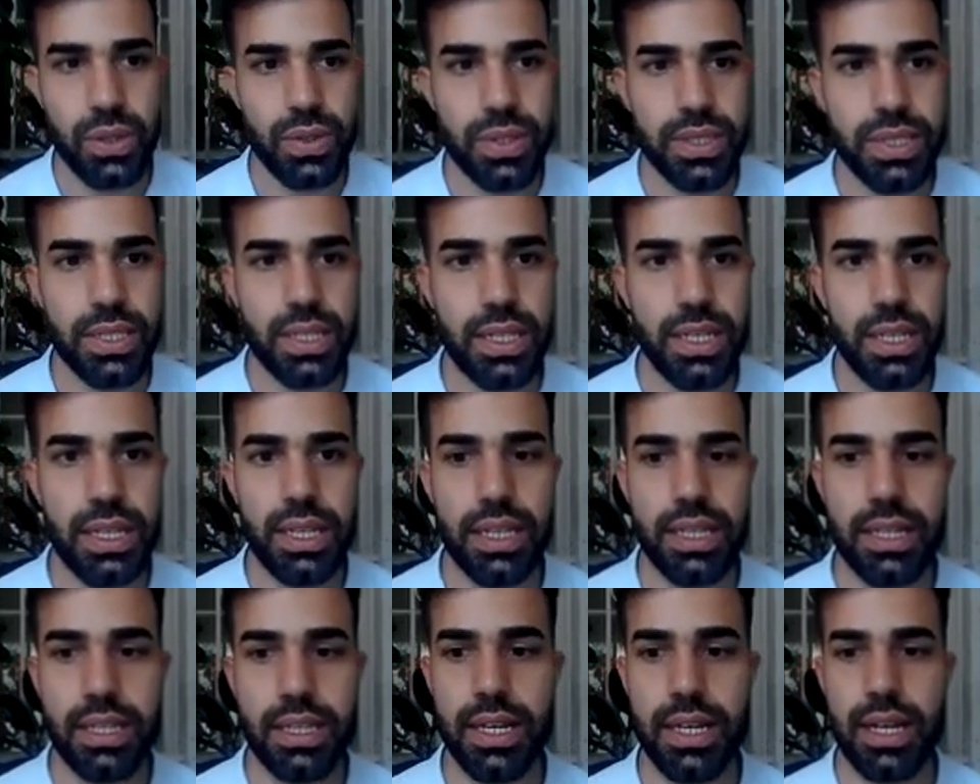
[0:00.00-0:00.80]
You
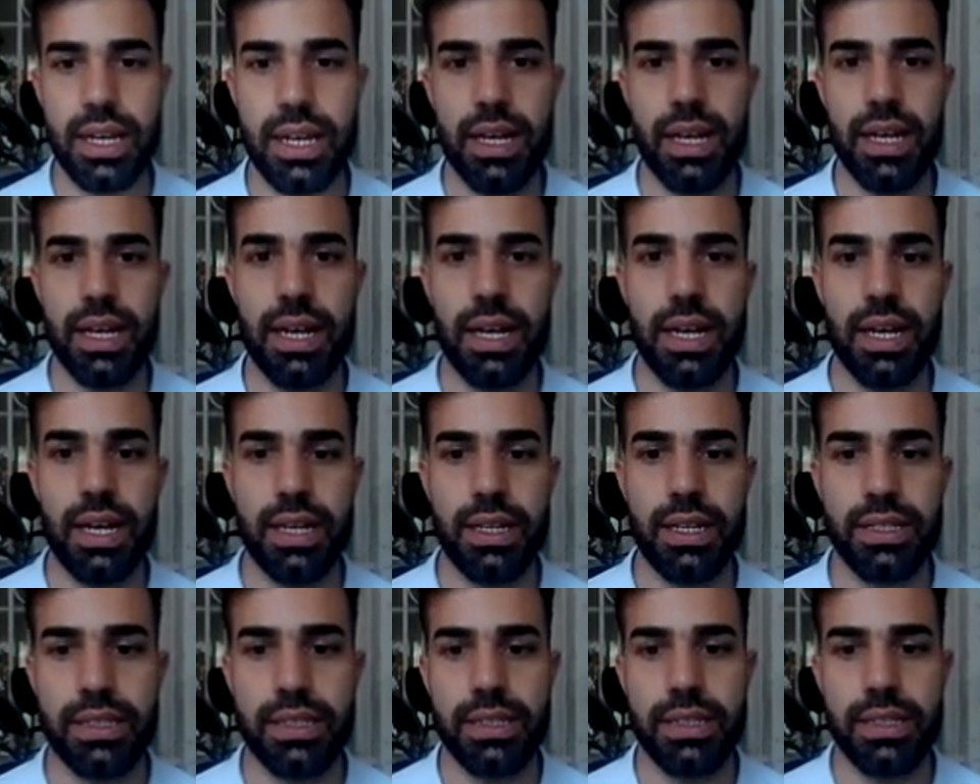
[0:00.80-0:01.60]
see the
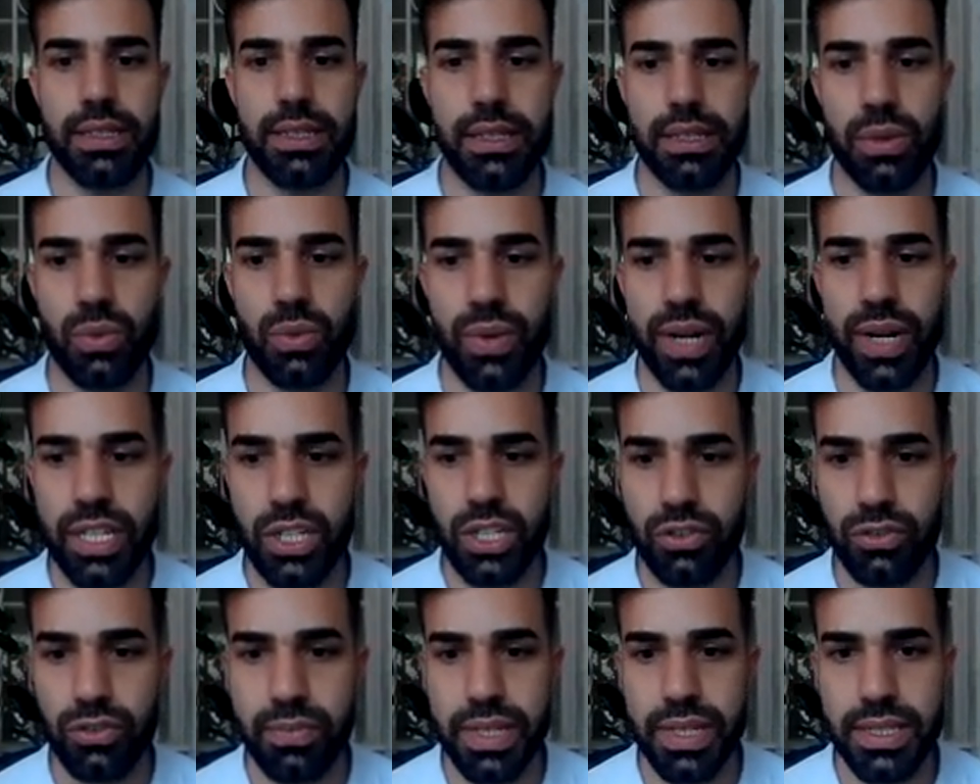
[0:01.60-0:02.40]

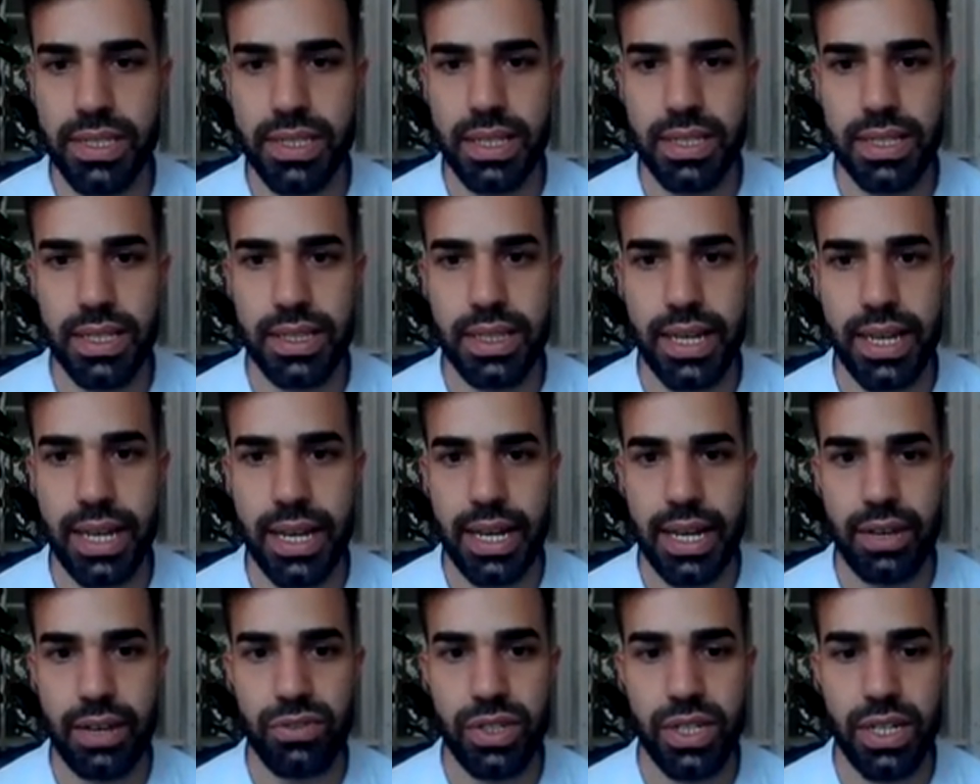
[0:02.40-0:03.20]
range of missiles that
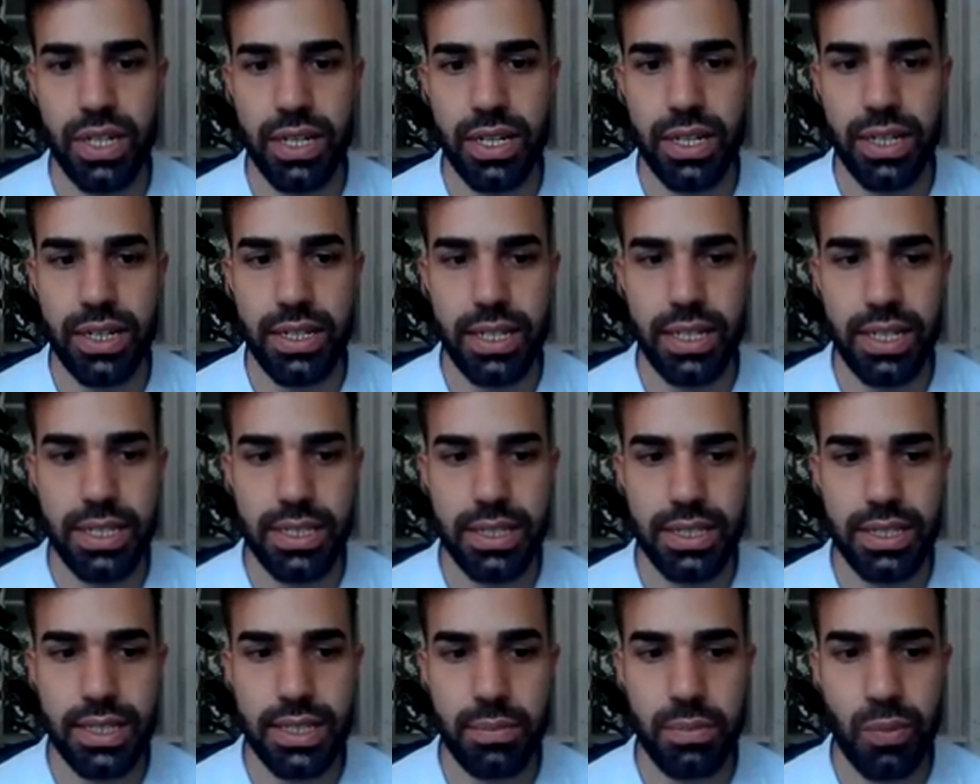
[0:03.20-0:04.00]
they have
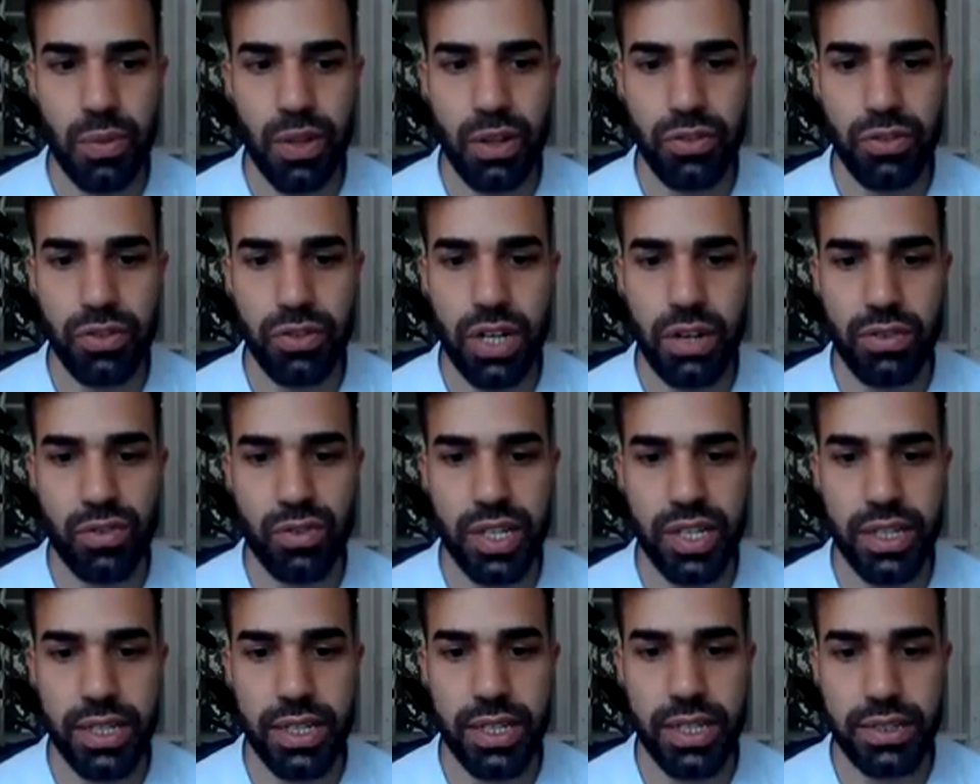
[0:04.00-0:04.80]
is capable of
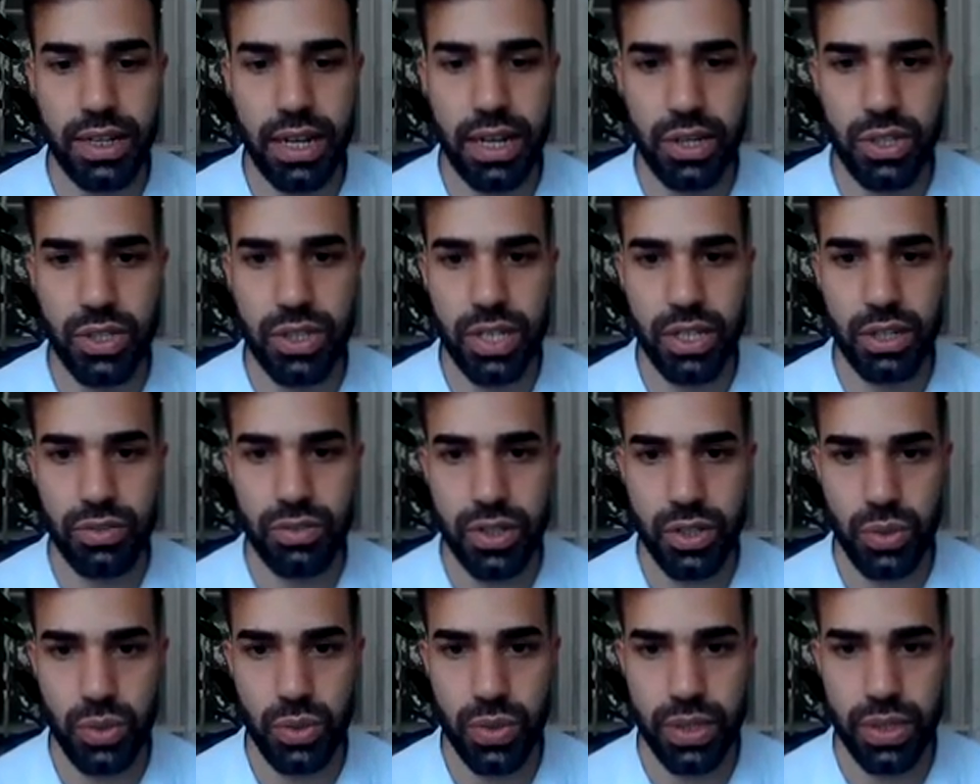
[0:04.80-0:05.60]
covering the entire
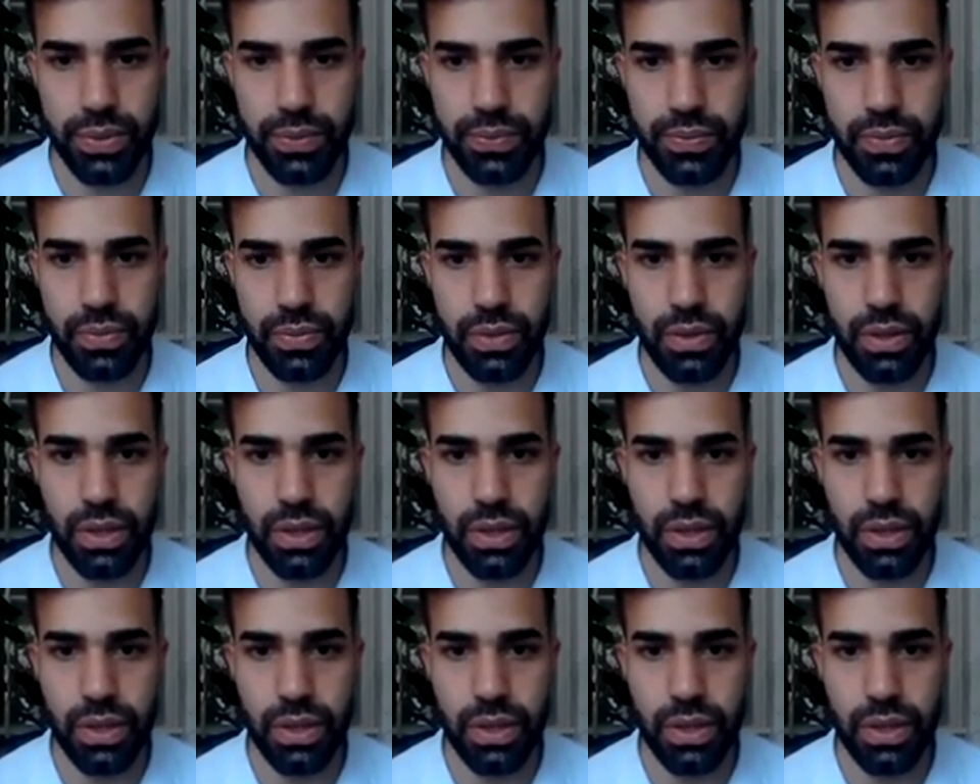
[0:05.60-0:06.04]
state of Israel.